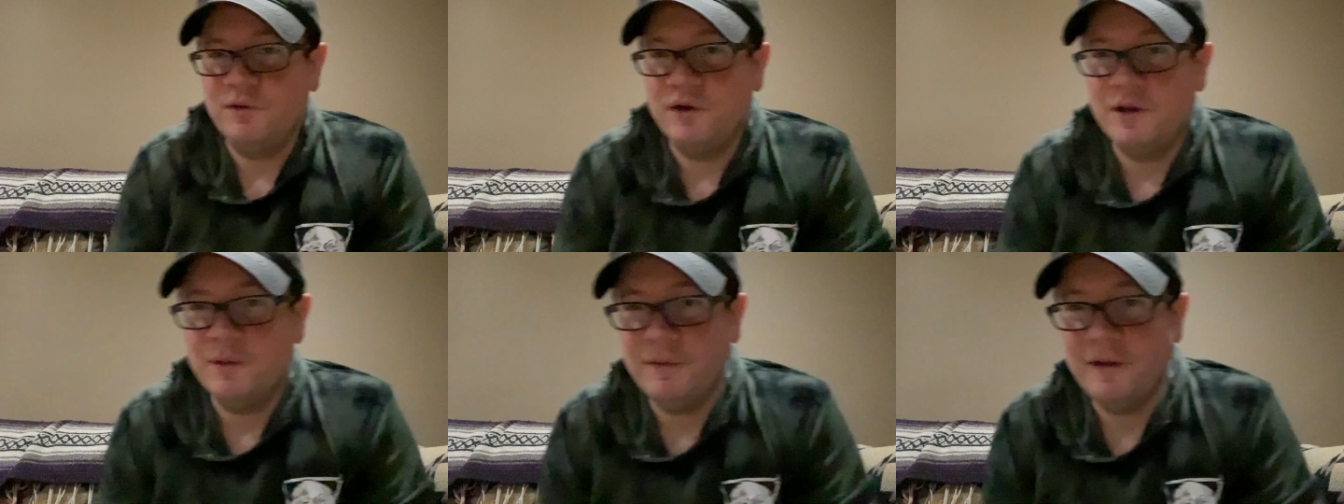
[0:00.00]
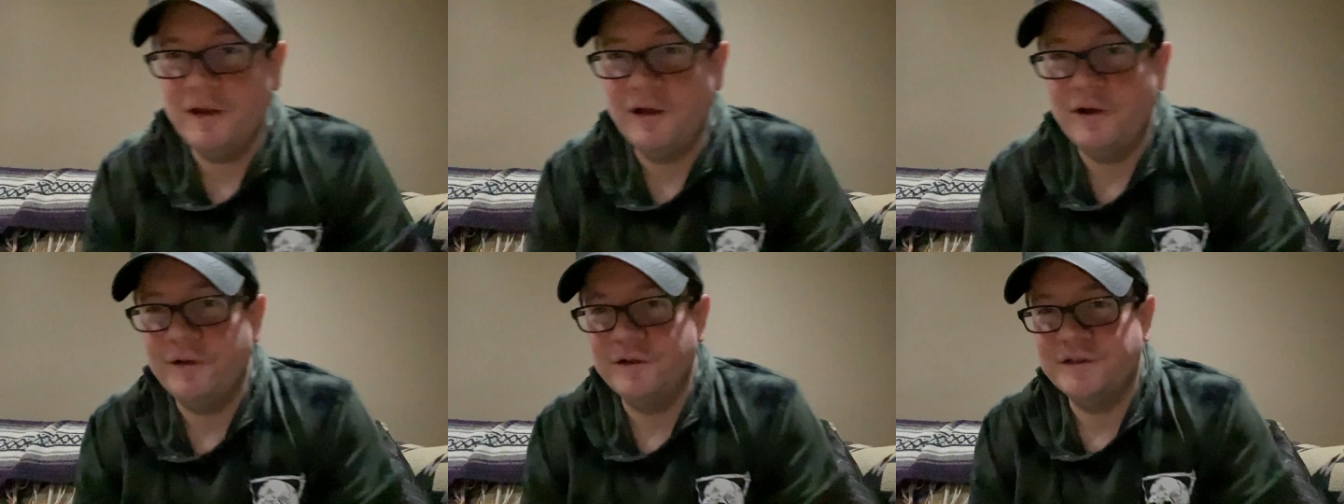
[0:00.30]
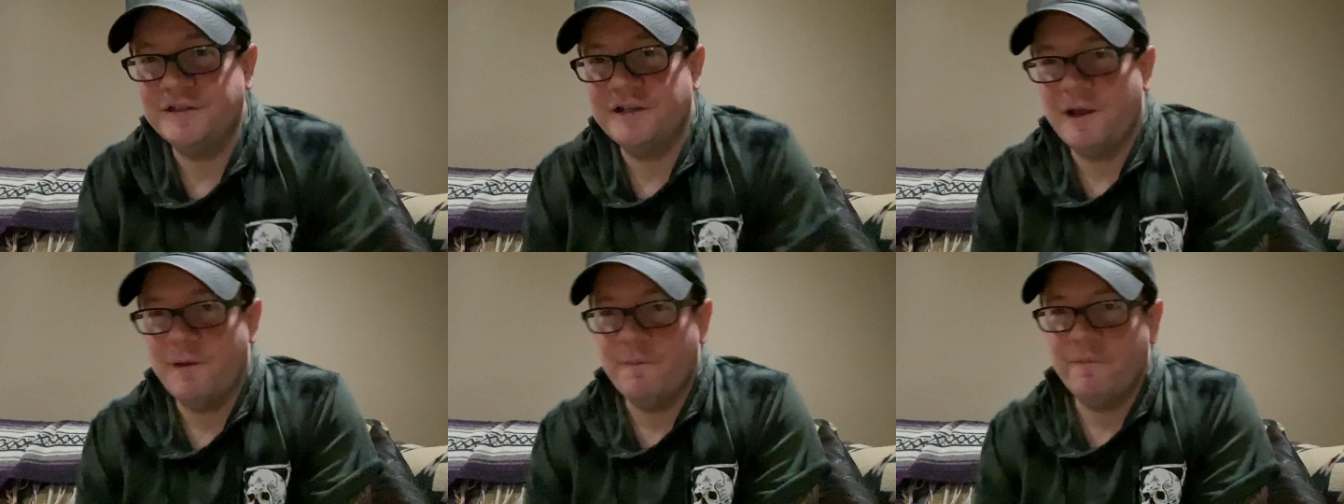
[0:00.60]
one of my
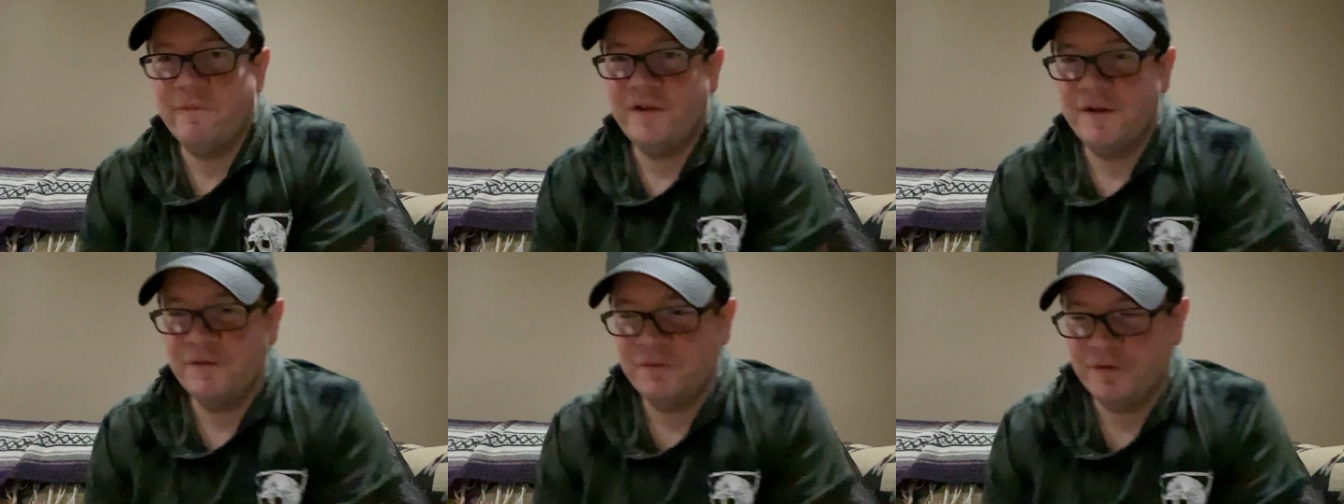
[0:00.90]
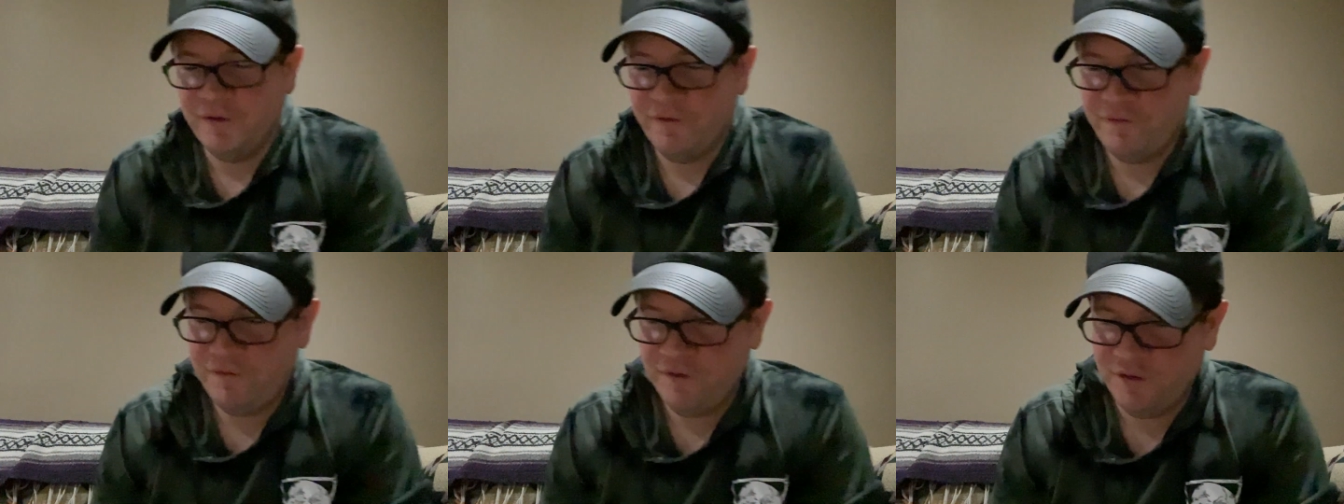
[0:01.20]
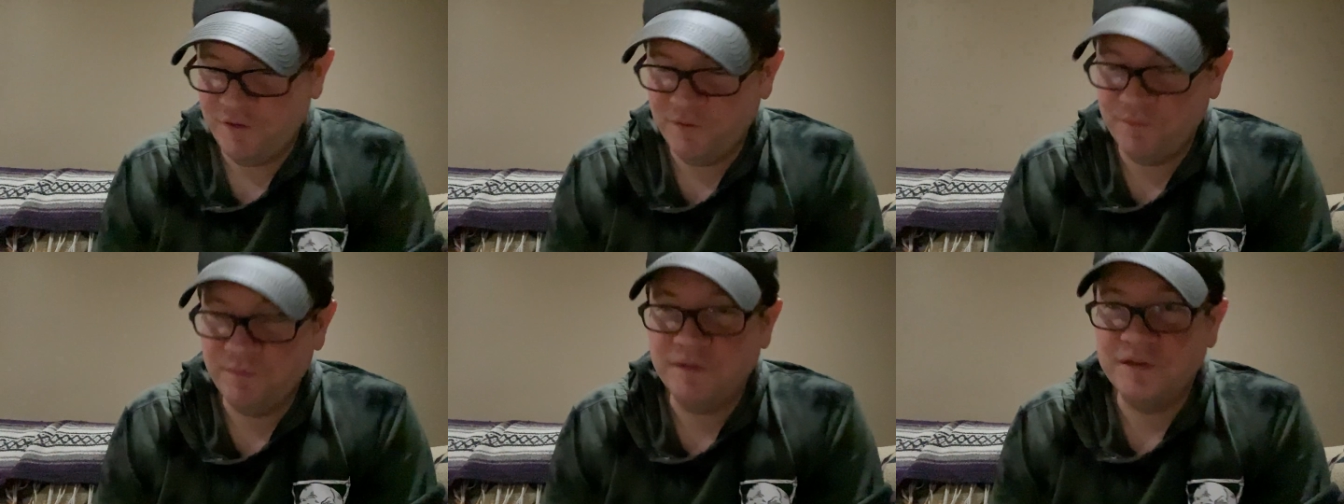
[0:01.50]
all-time favorite
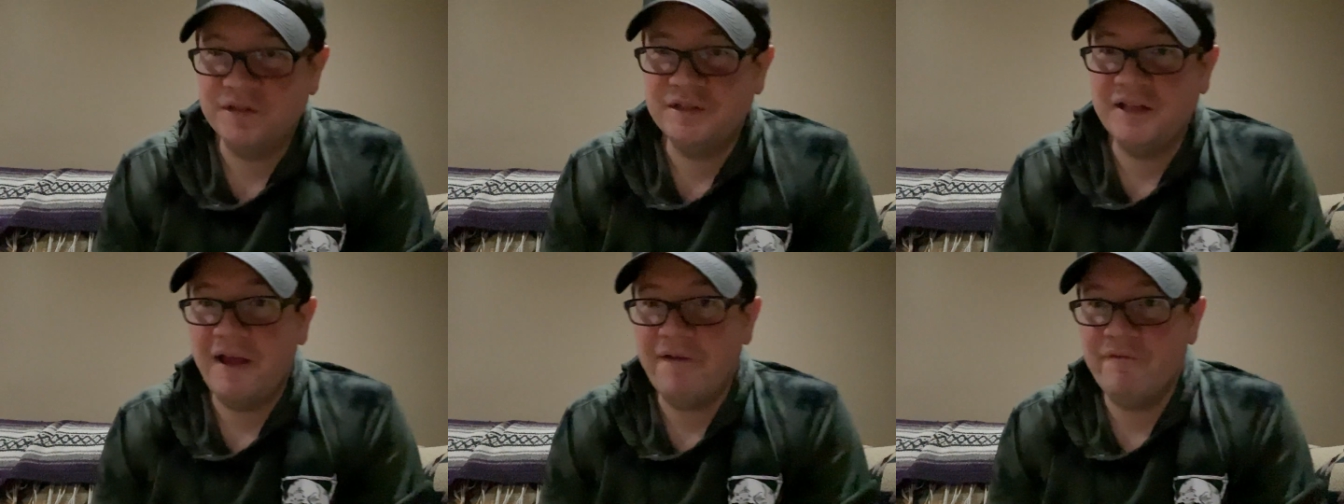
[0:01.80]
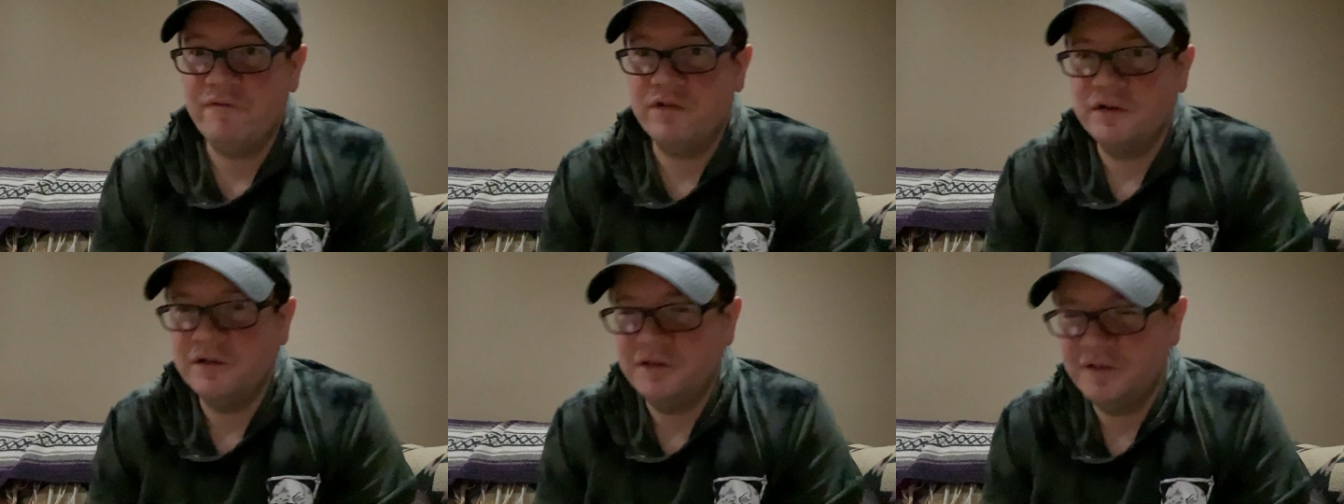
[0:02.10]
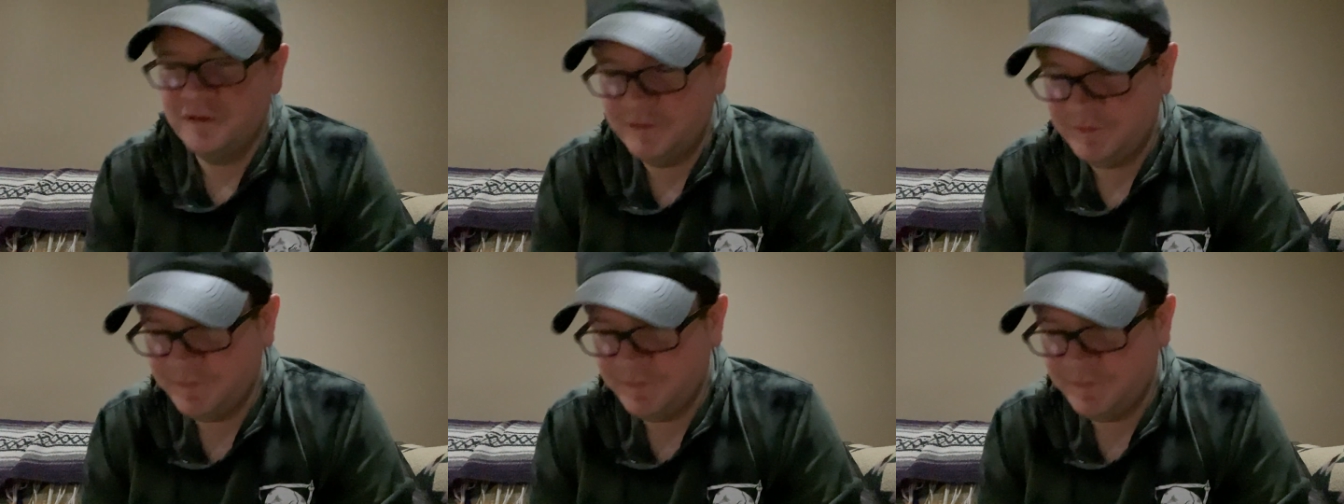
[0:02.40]
films ever